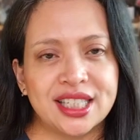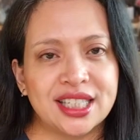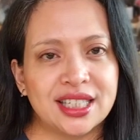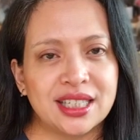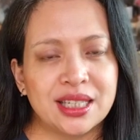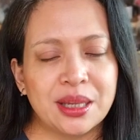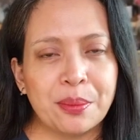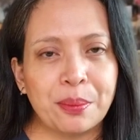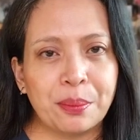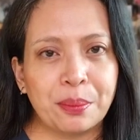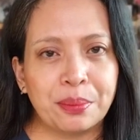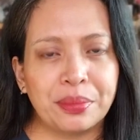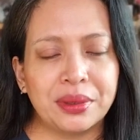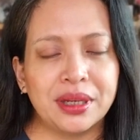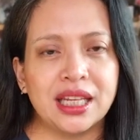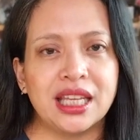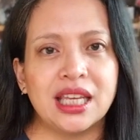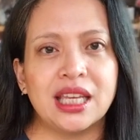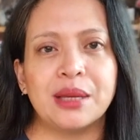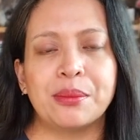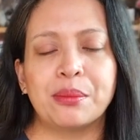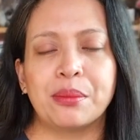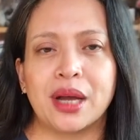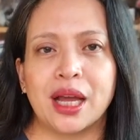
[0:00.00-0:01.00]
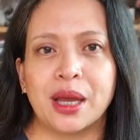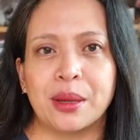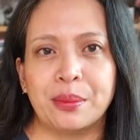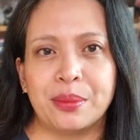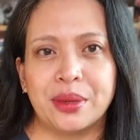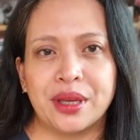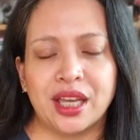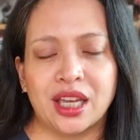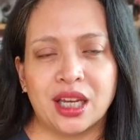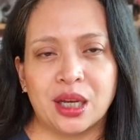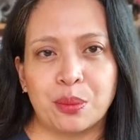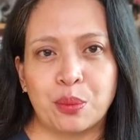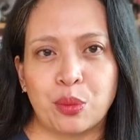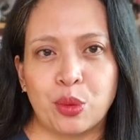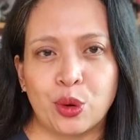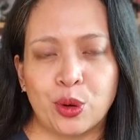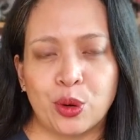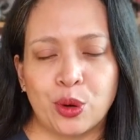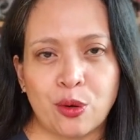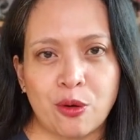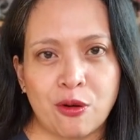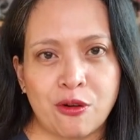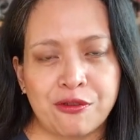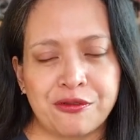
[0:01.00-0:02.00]
simply by being a
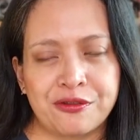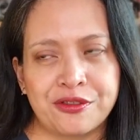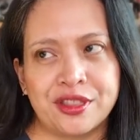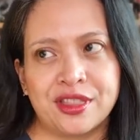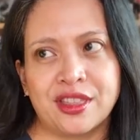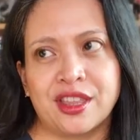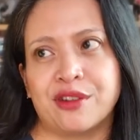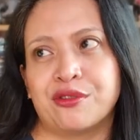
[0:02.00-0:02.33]
poor orphan.